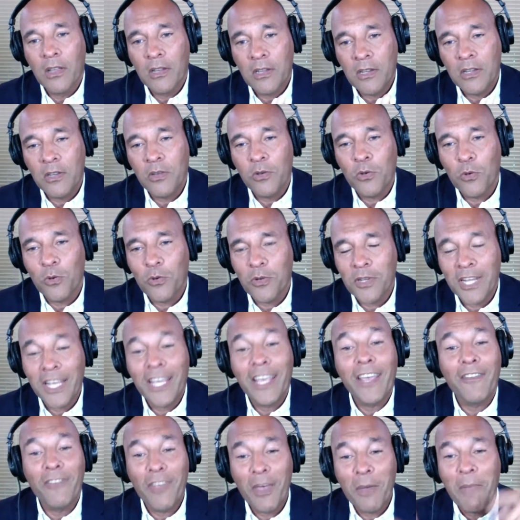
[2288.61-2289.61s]
to
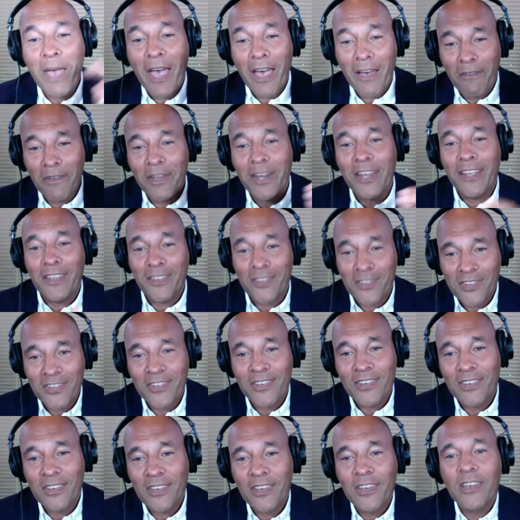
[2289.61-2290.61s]
give them
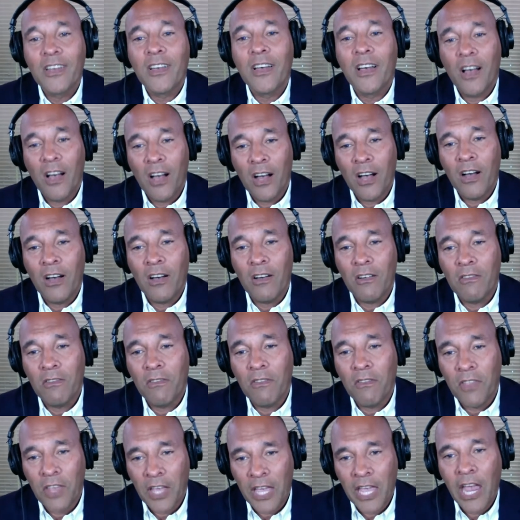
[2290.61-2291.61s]
evidence
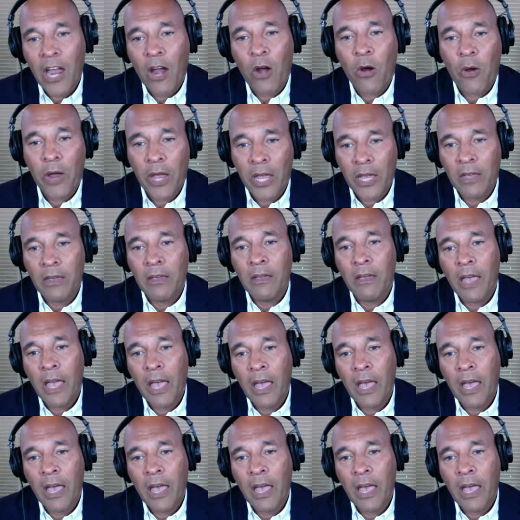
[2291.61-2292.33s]
of the caring.